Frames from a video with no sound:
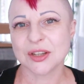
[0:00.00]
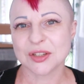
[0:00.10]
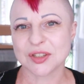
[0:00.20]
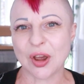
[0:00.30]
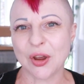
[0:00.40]

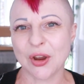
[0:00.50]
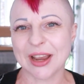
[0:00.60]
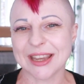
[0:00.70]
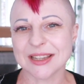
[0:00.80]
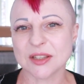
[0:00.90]
So
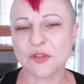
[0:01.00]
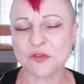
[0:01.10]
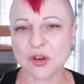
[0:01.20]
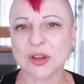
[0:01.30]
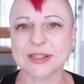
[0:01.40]
I guess the
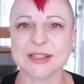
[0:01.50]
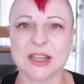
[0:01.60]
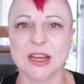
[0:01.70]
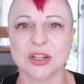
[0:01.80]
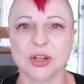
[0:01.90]
first
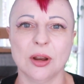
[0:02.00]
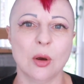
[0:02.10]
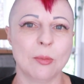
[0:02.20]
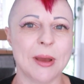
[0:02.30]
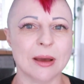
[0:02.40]
thing to
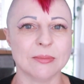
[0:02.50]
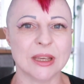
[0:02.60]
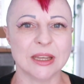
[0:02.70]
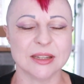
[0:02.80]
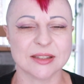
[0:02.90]
know about
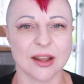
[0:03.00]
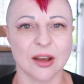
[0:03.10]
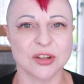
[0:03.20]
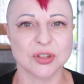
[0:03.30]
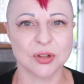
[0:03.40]
me is that
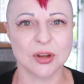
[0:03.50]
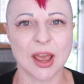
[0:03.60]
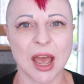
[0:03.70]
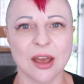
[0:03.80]
I do